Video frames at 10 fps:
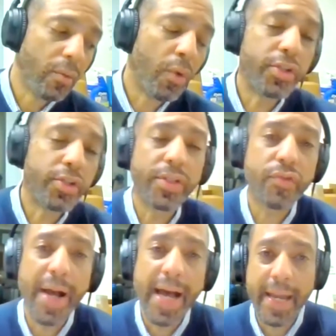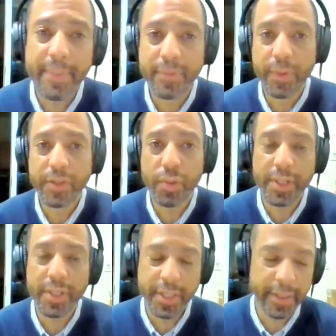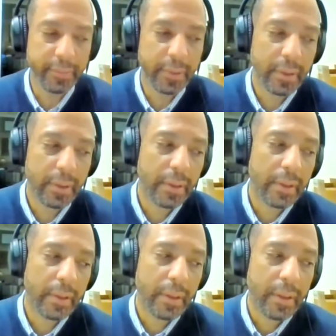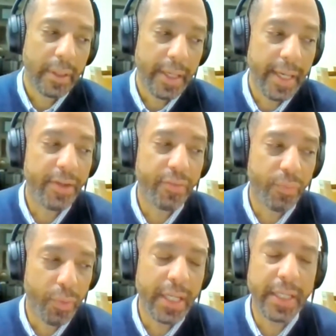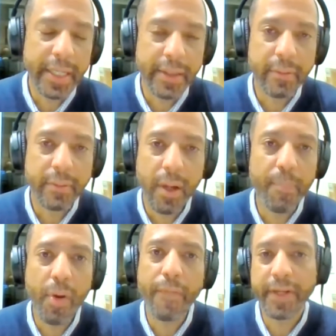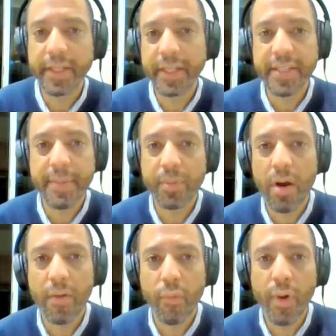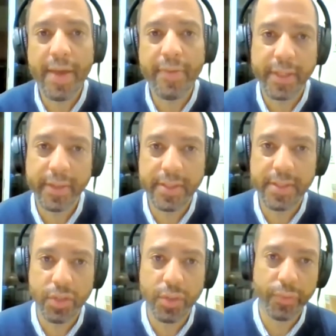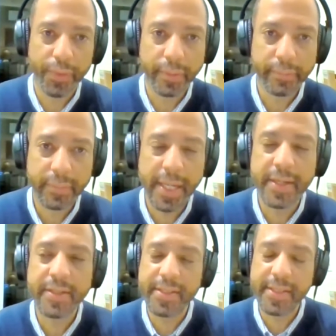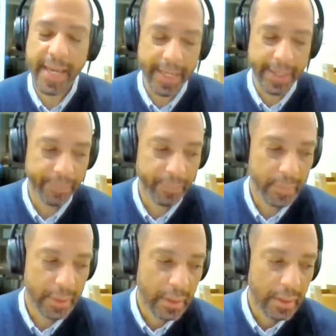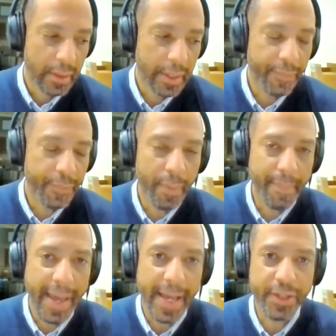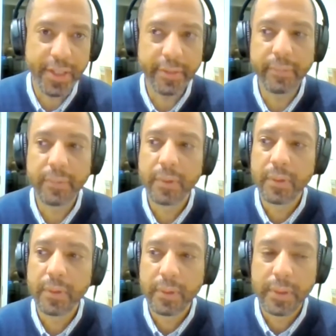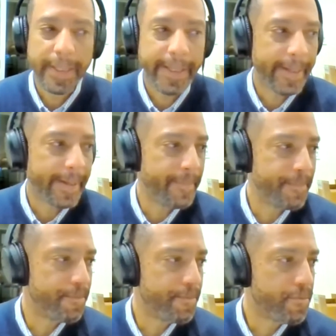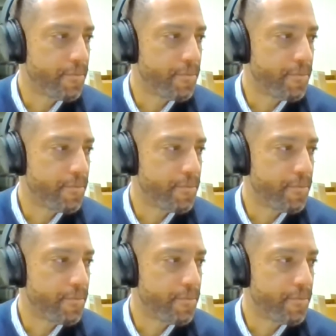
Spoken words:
what you described with Georgia is really a perfect exemplar of where I think this is useful. That is to say, if you imagine having